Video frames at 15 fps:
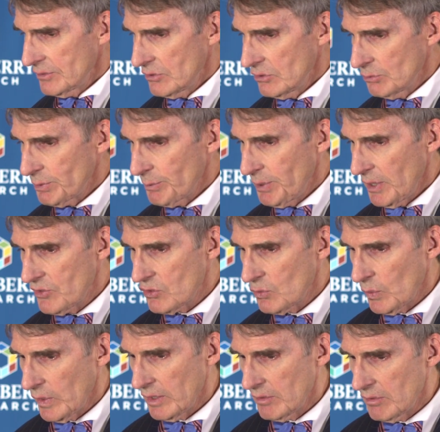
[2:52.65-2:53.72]
to
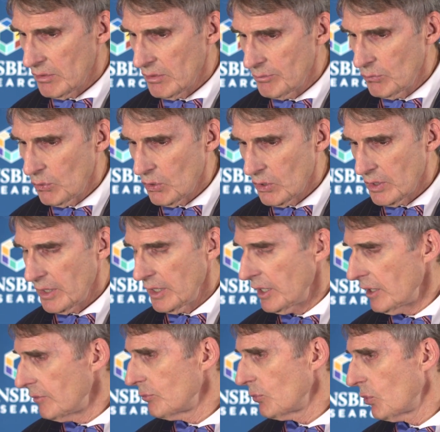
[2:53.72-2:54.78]
perpetuate more
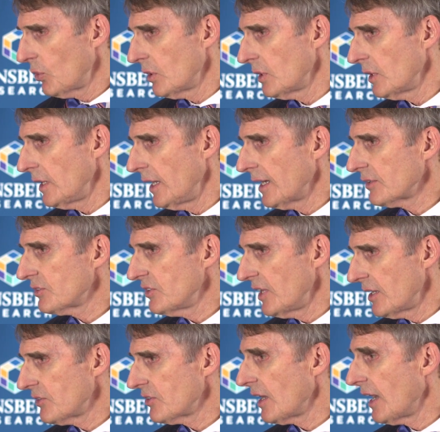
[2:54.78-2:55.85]
and more
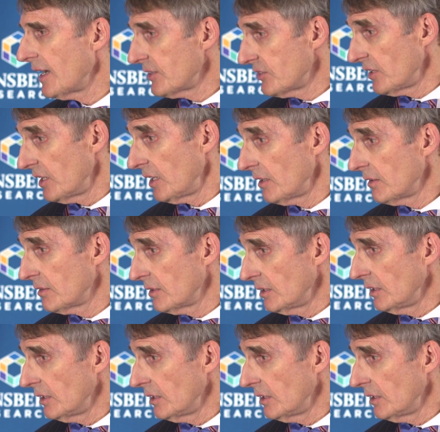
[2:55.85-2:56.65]
excess, I say,